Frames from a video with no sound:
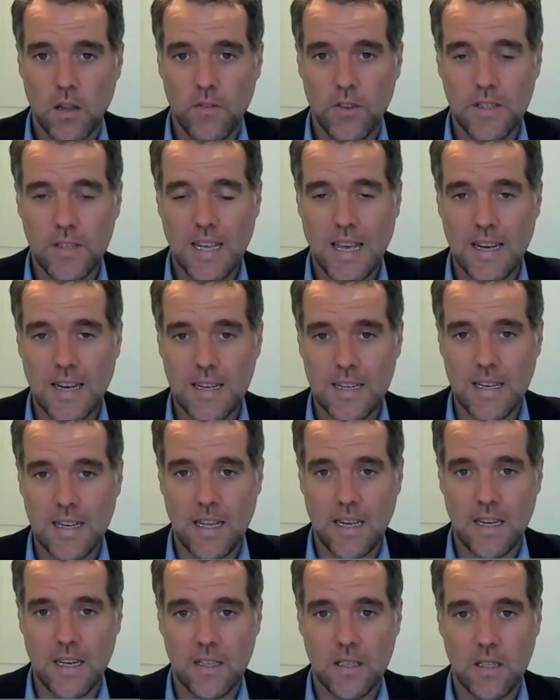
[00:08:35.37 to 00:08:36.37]
for 10
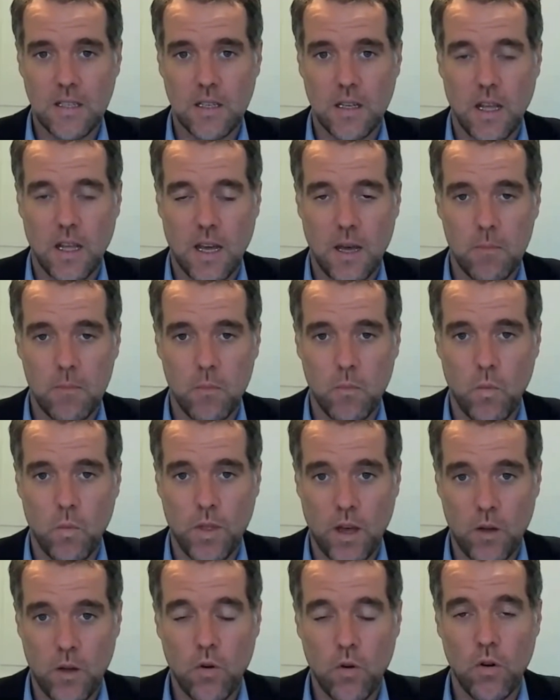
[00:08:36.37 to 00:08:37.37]
days
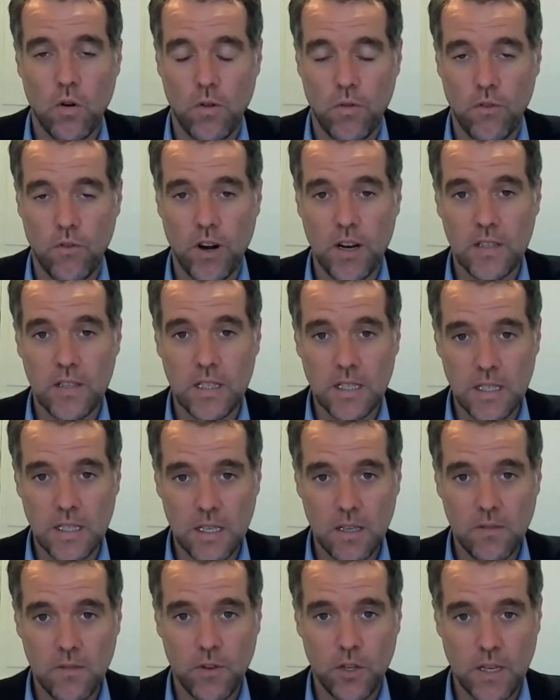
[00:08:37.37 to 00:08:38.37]
without authorised leave,
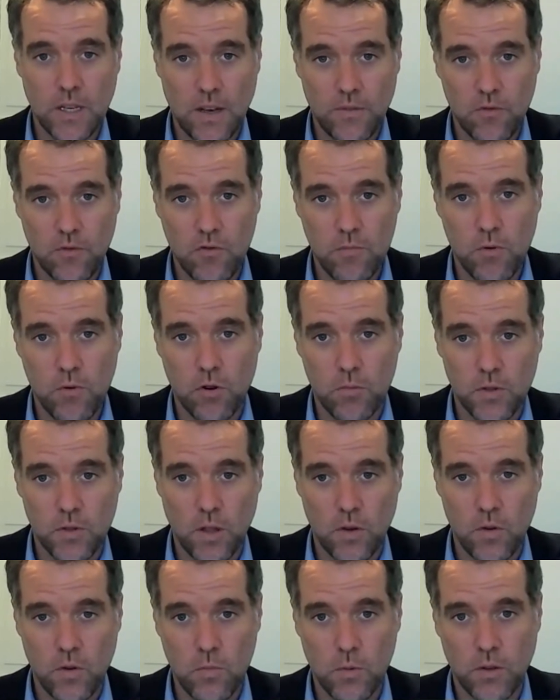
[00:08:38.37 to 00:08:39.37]
you'd have to report to
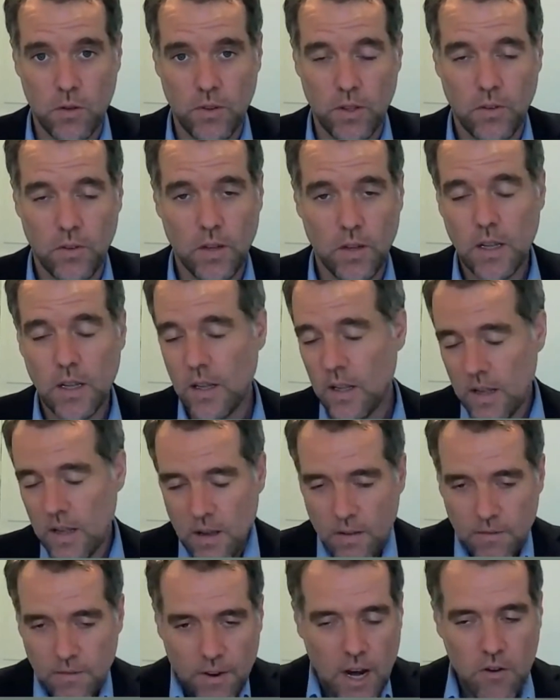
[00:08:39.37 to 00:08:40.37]
the Home Office.
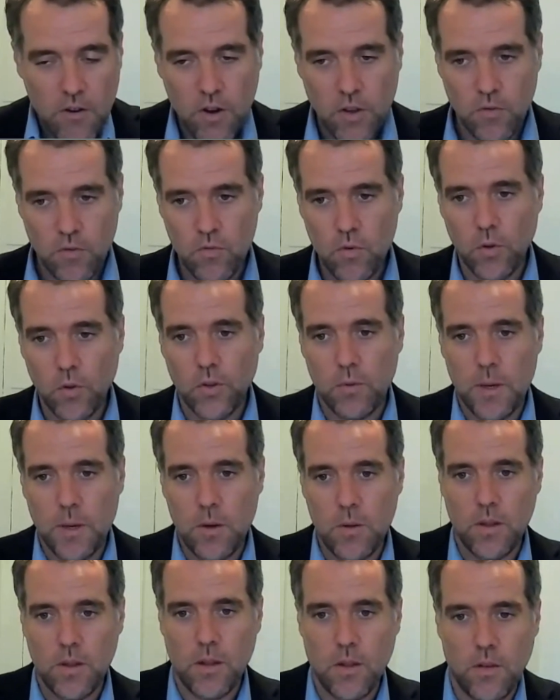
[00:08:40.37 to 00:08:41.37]
Various rules
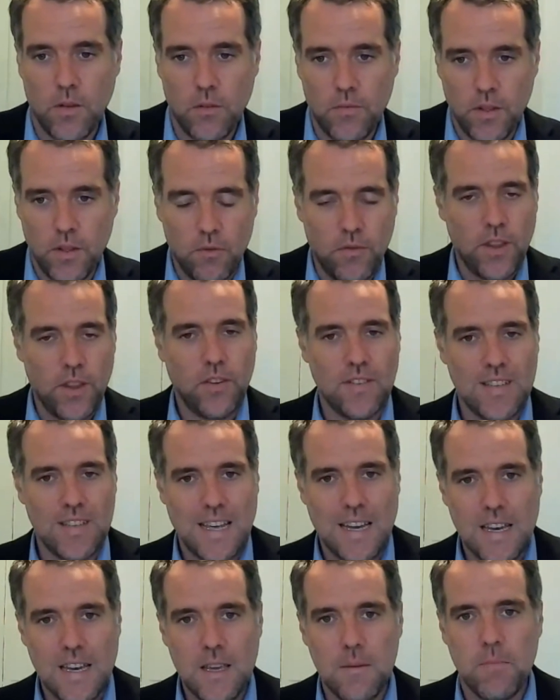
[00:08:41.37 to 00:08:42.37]
of this
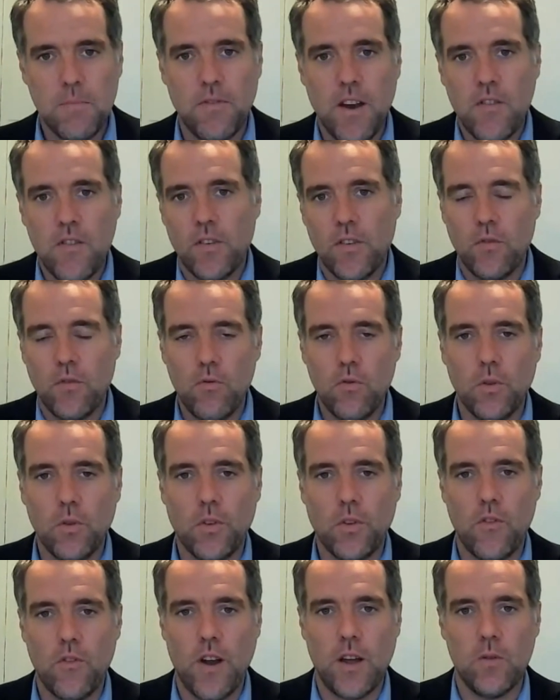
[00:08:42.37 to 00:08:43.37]
type, various
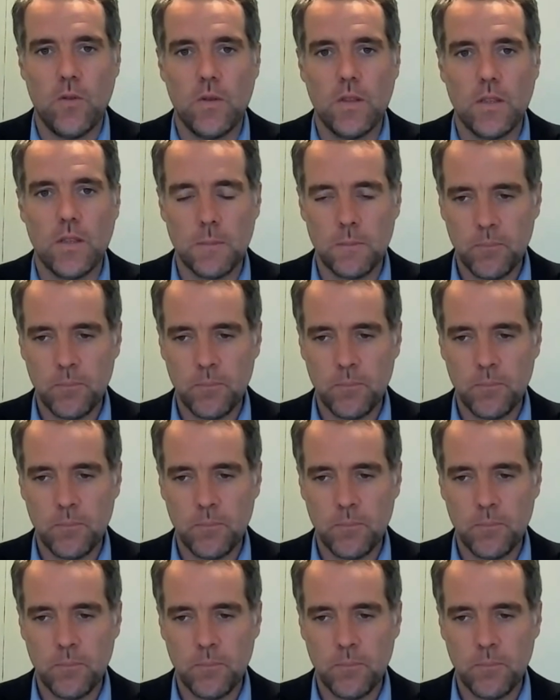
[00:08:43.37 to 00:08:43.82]
rules around